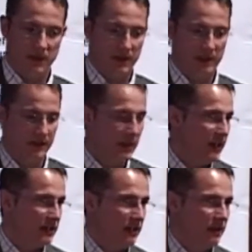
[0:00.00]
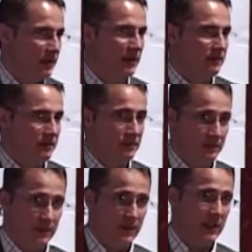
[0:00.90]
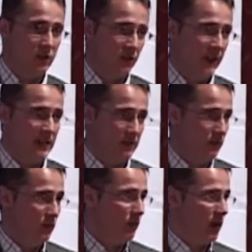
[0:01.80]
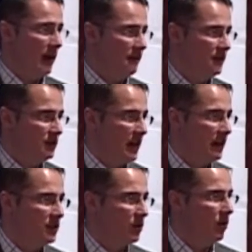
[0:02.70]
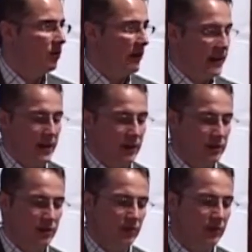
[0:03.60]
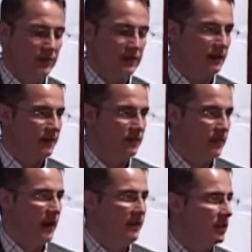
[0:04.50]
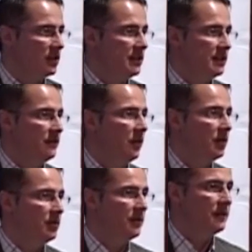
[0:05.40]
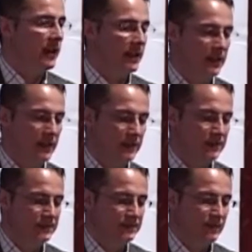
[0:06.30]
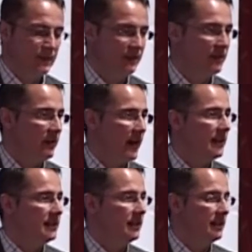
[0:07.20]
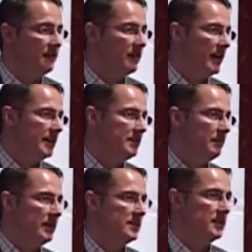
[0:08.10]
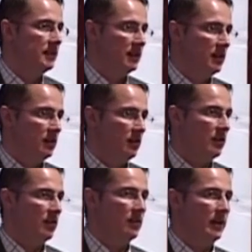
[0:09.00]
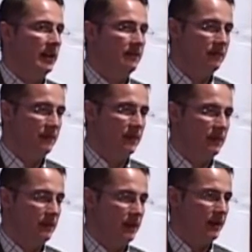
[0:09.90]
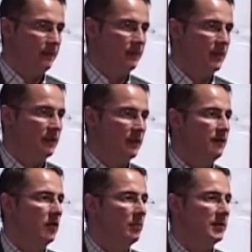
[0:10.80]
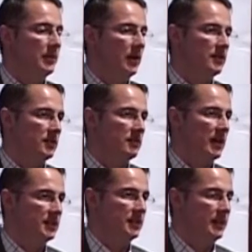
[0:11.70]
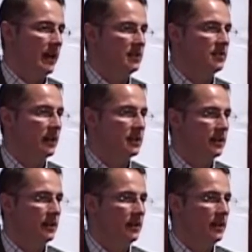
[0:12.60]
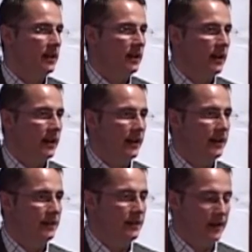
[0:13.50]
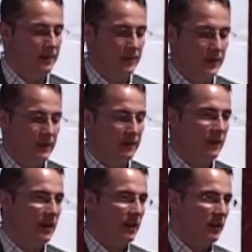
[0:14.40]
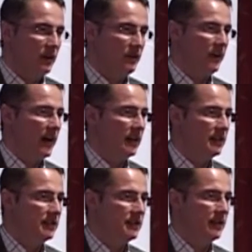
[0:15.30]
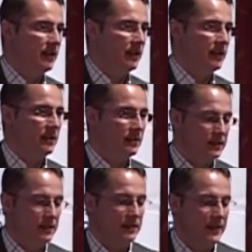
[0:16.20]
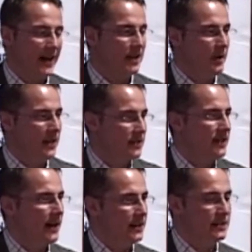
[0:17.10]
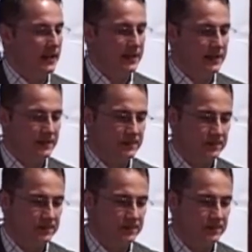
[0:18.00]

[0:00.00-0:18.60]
nevertheless, I mean, these we have to challenge all right now too. This, the ever-increasing volume data, the variety, and the variety means not only different formats, but also structured and unstructured, and files and database data sets,